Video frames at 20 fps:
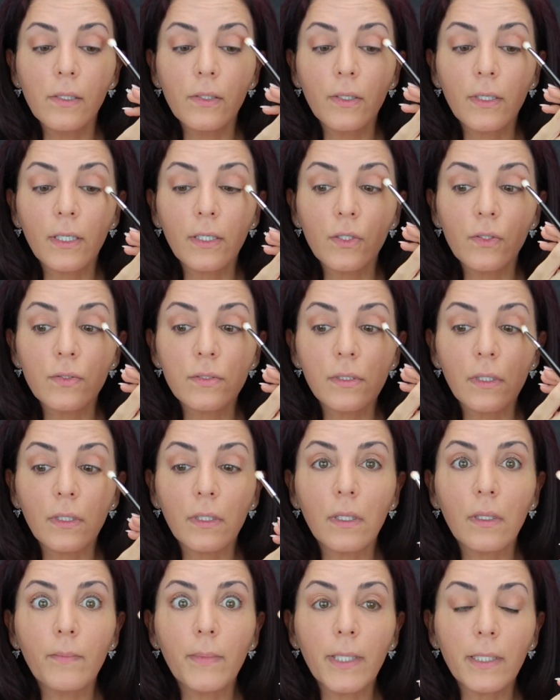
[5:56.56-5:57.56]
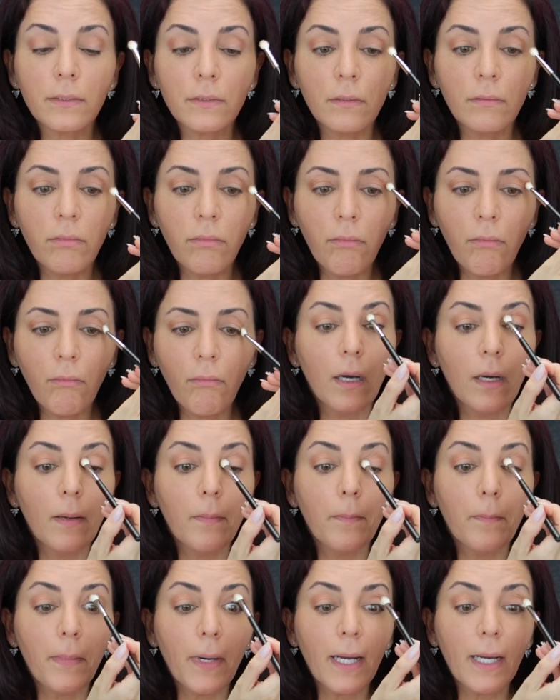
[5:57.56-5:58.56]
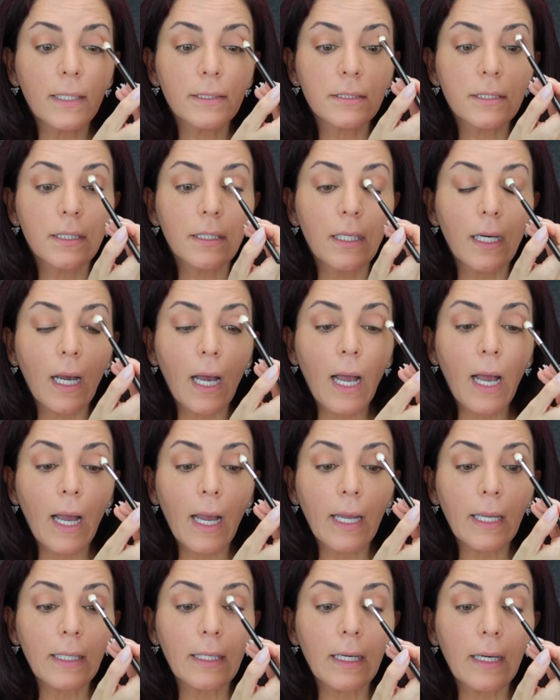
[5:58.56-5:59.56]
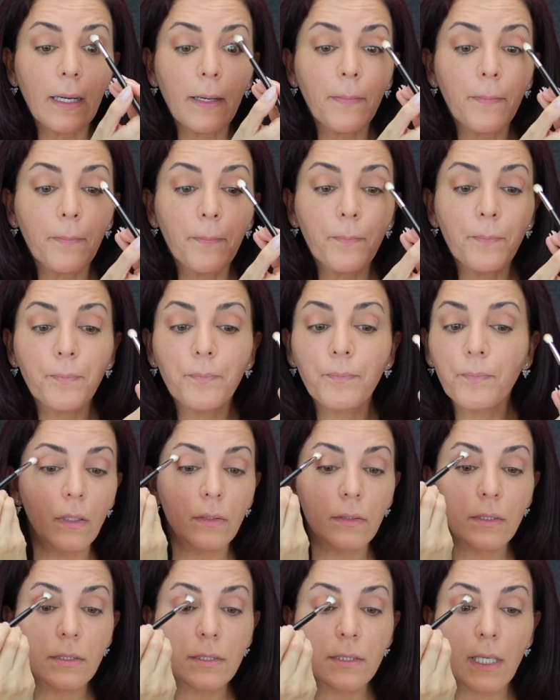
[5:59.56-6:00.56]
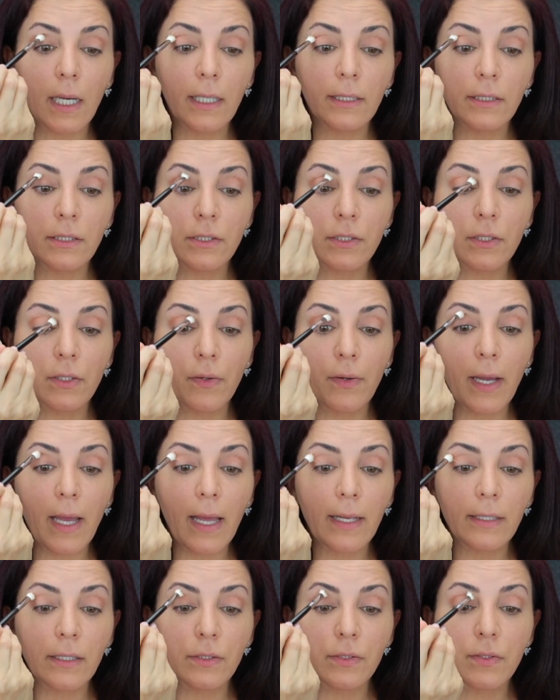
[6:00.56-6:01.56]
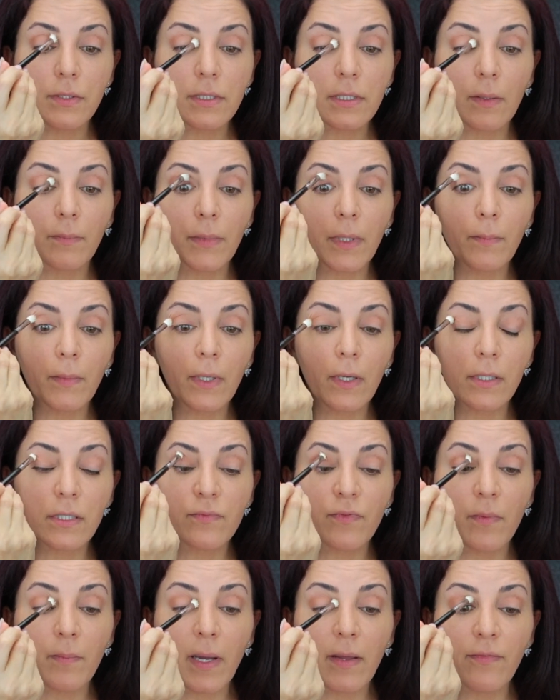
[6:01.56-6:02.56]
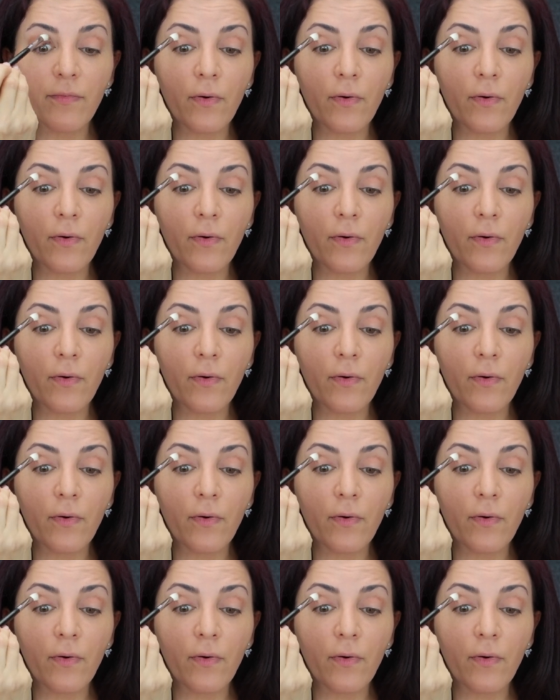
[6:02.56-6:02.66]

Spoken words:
You got to use a little bit. But I decided to go ahead and do something because for my